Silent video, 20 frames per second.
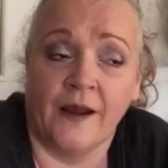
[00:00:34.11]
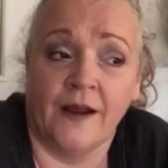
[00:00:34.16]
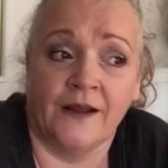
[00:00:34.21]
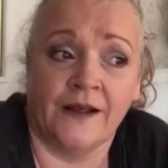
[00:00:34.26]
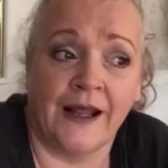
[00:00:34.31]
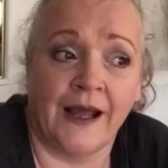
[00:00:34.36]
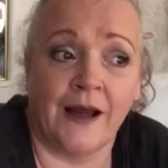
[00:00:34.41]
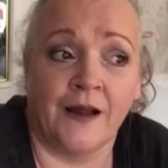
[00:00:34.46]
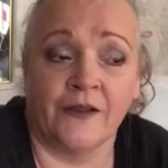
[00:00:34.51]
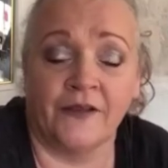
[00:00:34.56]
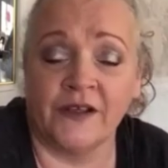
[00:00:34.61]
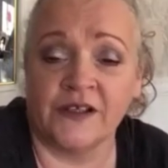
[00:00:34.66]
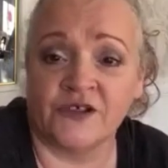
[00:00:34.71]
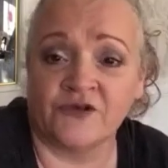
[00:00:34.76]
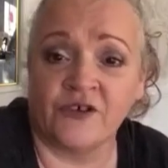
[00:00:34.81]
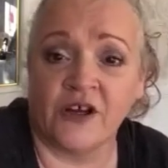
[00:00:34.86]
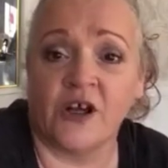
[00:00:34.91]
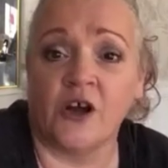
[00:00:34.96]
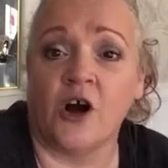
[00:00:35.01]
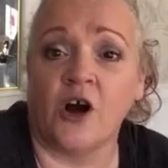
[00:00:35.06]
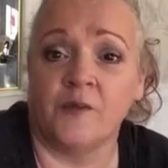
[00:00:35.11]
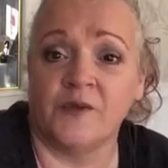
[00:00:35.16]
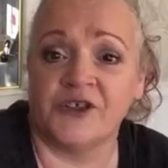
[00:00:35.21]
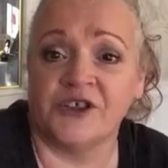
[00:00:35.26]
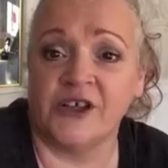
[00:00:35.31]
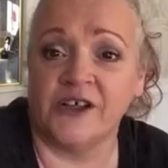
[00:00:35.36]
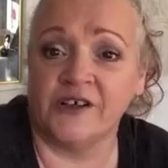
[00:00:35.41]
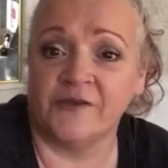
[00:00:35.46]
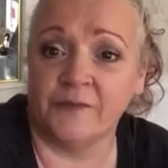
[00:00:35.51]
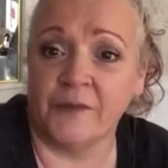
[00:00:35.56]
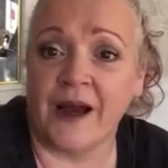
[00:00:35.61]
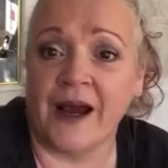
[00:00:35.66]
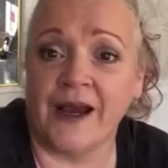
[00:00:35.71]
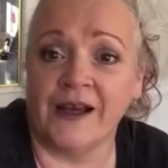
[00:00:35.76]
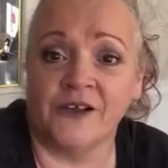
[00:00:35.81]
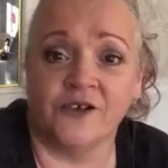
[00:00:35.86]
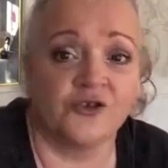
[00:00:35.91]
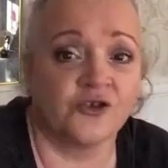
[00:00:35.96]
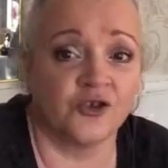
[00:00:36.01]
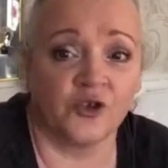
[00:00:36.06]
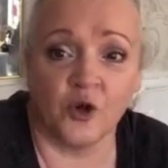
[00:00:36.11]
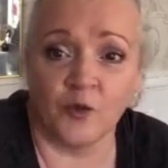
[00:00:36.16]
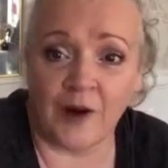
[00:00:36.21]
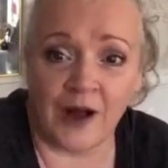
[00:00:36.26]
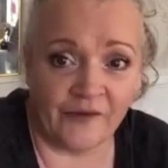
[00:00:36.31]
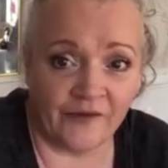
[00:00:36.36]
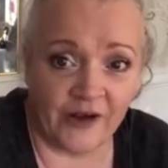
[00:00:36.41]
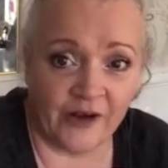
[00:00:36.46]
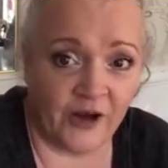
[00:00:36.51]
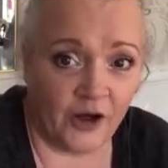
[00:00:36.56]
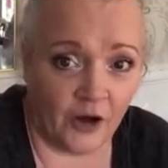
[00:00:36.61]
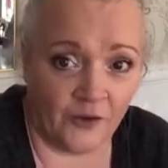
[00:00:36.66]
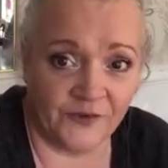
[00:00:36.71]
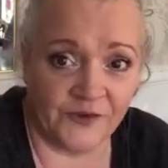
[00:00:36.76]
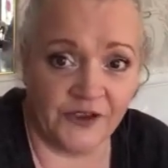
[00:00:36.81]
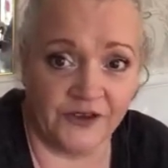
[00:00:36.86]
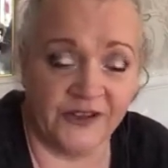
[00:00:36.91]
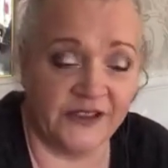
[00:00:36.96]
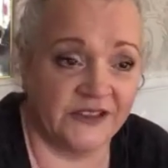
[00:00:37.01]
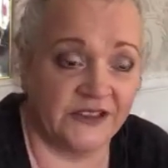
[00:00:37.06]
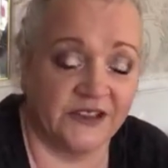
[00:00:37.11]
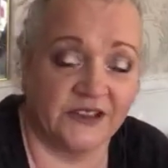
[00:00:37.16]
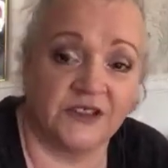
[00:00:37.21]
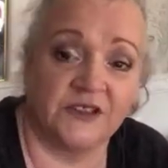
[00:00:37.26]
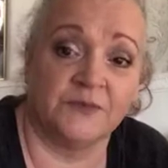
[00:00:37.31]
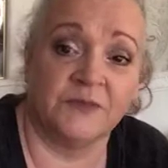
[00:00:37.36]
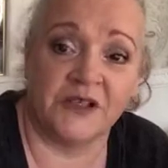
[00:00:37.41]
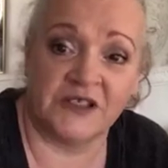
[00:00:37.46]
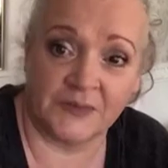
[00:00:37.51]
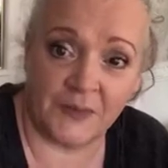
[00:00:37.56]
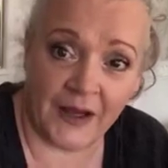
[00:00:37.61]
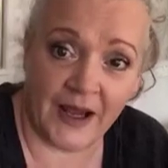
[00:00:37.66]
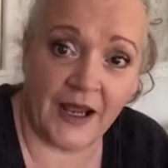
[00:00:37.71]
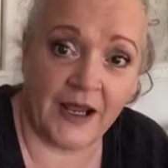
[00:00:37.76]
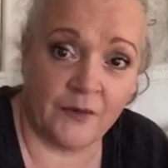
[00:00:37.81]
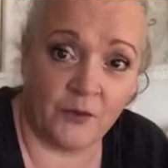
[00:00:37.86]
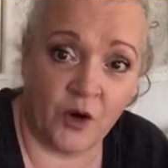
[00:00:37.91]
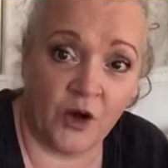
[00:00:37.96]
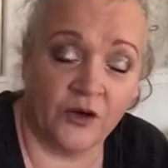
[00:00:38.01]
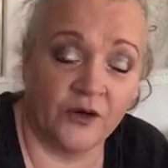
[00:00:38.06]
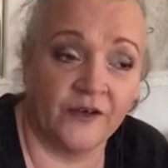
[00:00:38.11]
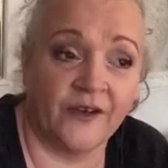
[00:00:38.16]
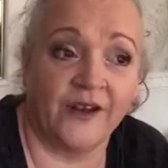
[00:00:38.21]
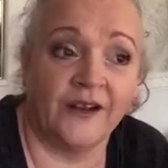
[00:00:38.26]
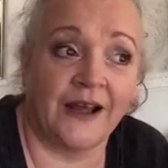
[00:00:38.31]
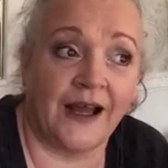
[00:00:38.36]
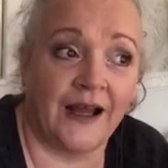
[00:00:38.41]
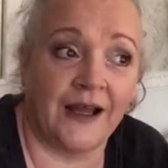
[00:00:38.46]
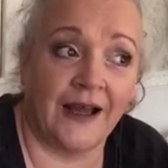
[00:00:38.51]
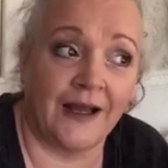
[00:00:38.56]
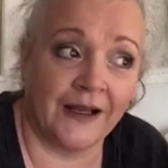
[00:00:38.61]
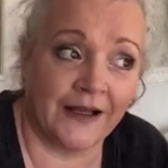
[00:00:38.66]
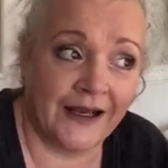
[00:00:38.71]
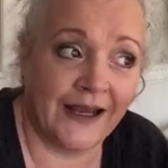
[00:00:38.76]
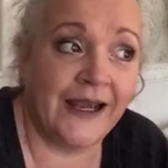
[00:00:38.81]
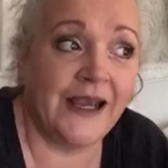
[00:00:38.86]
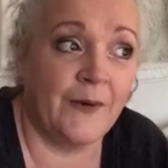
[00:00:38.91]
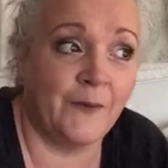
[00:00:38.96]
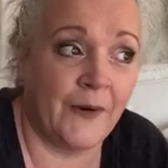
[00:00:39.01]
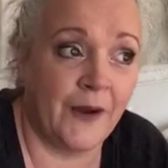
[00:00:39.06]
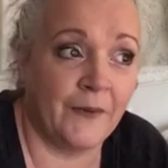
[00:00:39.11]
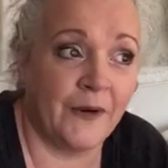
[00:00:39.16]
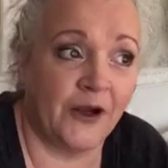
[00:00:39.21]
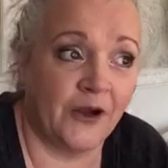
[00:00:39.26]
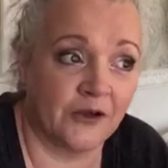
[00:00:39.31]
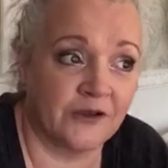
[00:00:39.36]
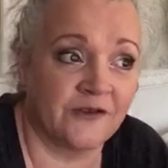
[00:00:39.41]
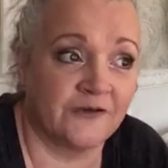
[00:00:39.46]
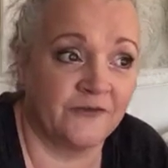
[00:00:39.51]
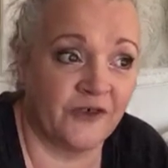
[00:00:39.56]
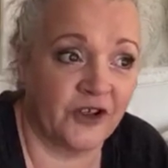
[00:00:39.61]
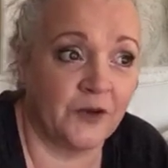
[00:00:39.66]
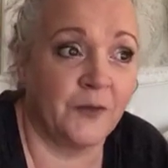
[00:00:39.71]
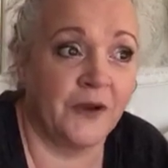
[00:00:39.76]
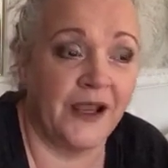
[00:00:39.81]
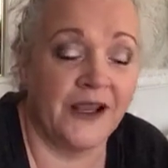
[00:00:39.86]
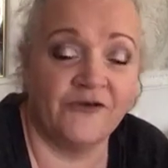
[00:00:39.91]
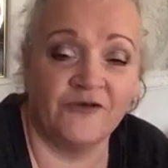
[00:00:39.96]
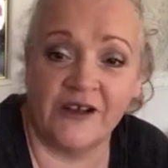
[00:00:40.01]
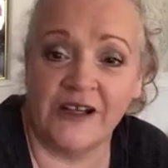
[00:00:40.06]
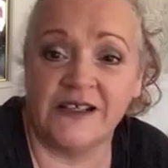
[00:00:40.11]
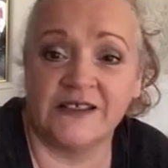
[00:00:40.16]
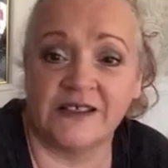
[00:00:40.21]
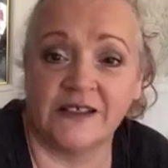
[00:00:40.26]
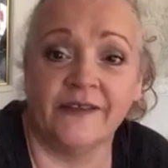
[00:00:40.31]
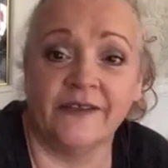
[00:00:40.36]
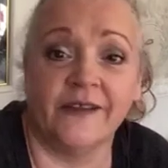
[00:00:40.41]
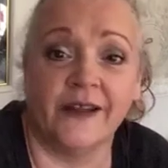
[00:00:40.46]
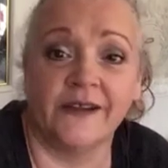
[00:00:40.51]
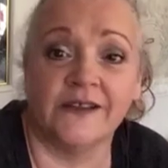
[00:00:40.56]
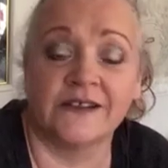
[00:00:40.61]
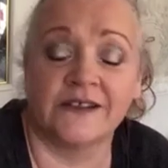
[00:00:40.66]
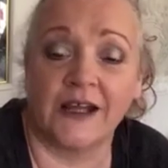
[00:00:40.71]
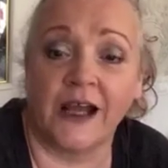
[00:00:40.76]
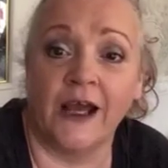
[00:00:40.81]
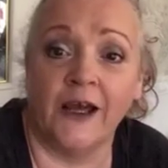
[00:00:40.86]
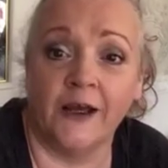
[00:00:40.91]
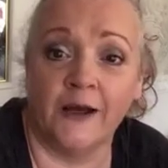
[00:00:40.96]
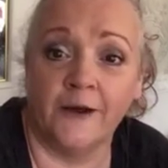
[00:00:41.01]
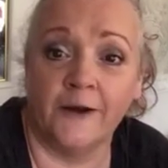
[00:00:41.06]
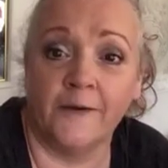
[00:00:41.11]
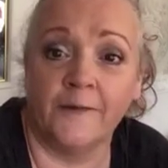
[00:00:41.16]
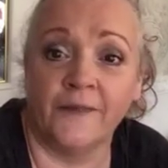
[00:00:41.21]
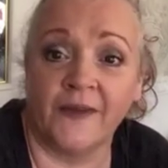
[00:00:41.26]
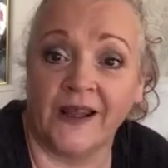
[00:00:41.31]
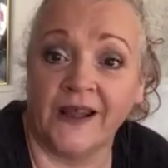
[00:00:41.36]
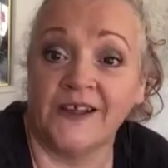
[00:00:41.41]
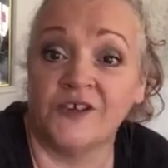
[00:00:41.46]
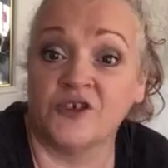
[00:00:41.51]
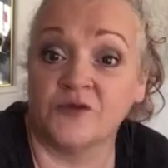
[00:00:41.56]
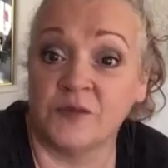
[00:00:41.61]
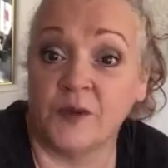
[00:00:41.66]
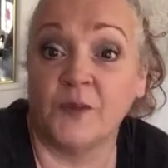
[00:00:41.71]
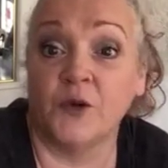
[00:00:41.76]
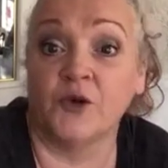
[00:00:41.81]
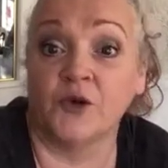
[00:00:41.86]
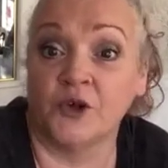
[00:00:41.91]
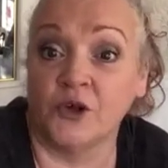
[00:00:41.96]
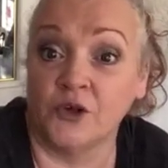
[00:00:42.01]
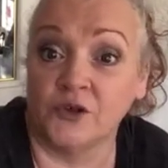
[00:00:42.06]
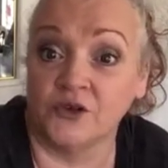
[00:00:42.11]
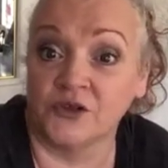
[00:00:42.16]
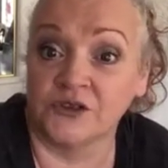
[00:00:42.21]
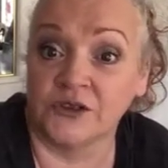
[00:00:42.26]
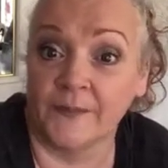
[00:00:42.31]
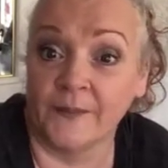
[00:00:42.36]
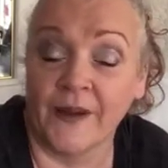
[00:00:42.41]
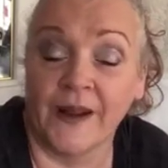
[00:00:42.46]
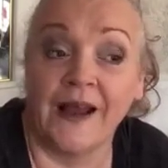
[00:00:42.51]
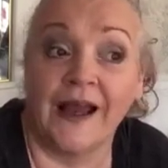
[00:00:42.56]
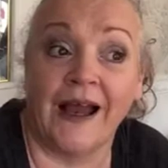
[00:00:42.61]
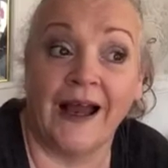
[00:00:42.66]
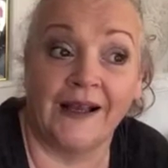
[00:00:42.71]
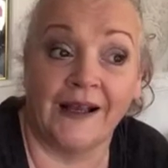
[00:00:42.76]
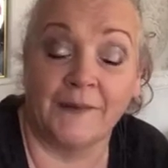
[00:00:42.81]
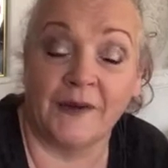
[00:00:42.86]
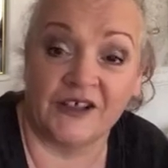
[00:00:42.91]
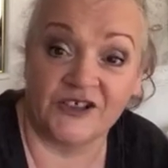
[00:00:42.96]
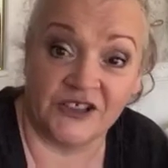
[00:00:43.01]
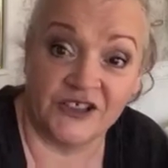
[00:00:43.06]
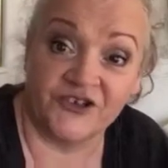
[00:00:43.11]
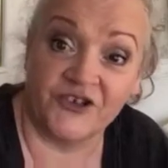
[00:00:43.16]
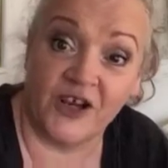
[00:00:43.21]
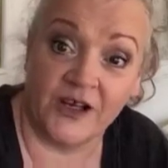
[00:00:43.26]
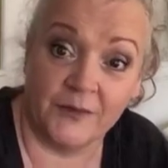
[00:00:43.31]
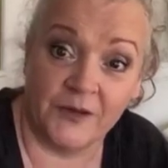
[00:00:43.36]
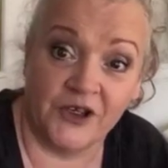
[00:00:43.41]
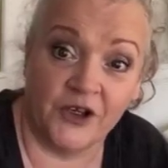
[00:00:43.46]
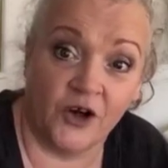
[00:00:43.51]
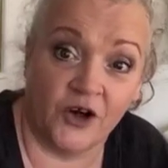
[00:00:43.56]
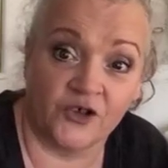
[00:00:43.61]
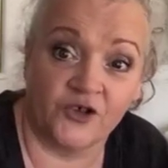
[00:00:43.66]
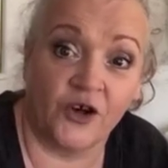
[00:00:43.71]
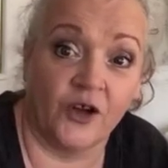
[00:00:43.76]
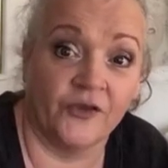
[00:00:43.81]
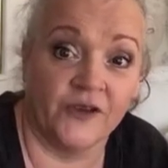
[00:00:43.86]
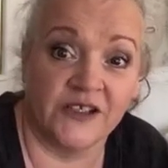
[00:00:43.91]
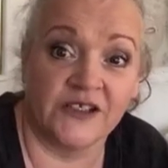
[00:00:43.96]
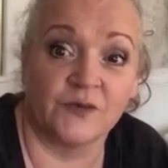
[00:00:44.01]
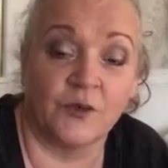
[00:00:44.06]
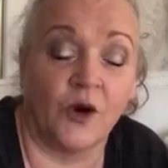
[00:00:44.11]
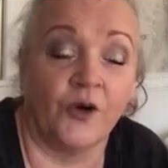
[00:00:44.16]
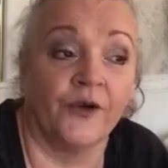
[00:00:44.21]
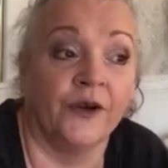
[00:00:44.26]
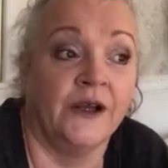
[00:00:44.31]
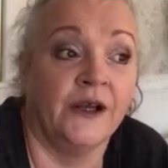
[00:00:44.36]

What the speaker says: Now, this record machine of mine doesn't come out very often. This is my spare one that I keep it because for the main reason that it does my buttonholes, and I'm actually training my daughter on this one.